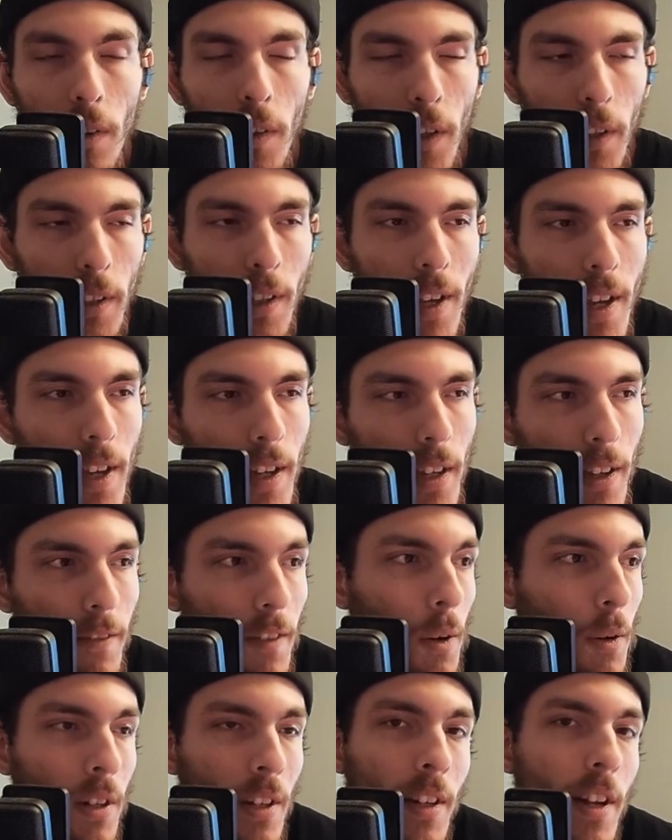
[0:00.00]
Like, if
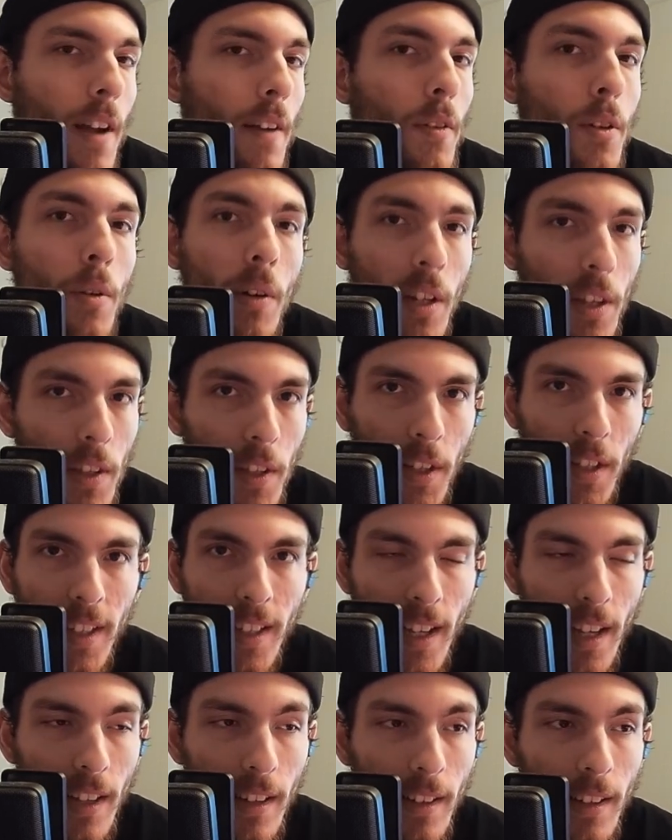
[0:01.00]
he were to never do anything
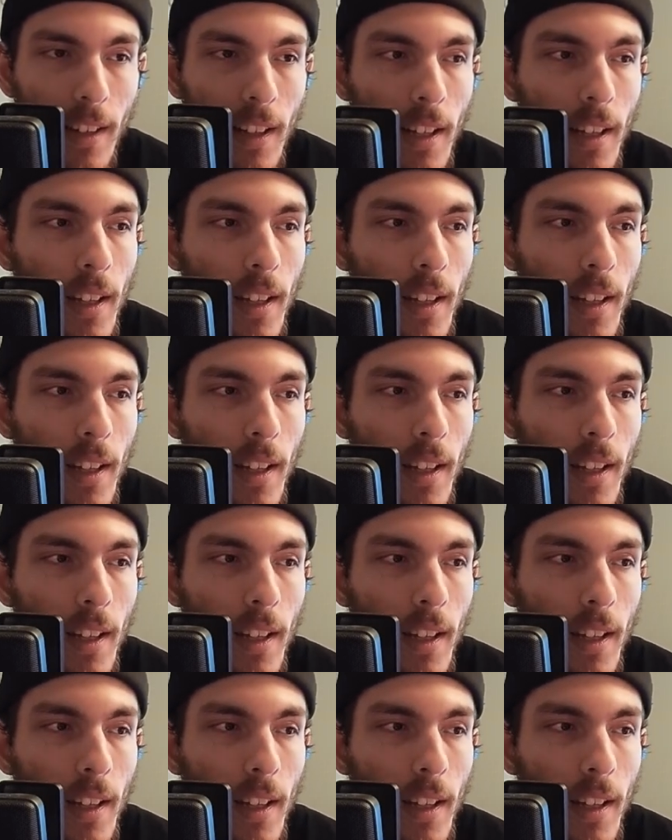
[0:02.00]
again,